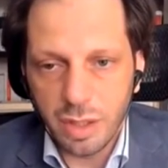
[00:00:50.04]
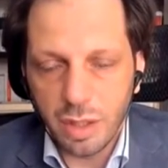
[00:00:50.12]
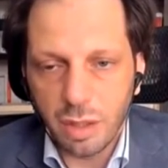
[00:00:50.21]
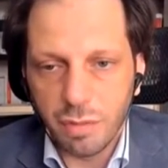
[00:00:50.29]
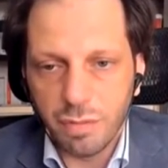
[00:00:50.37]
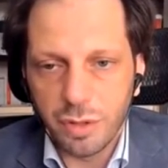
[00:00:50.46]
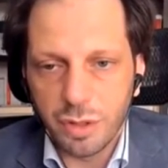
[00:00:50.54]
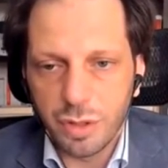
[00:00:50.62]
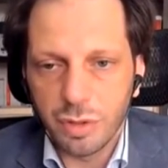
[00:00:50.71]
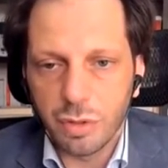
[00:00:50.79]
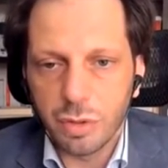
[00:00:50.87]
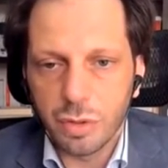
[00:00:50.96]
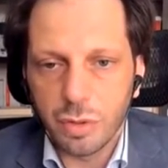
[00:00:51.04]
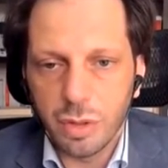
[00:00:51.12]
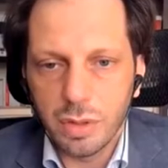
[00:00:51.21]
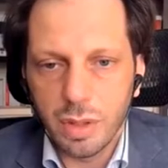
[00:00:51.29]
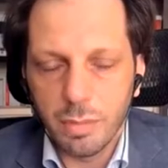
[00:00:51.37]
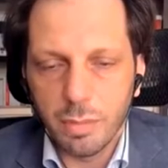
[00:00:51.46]
Syrian refugees
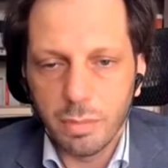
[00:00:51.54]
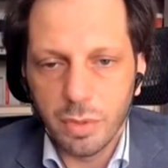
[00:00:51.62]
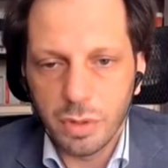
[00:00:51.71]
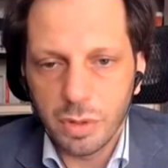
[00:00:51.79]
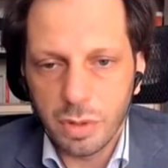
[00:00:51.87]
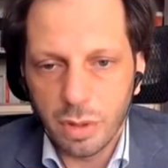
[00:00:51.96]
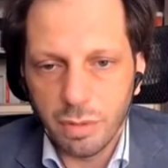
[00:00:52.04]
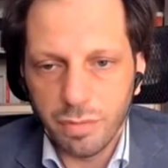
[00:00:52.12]
also is the most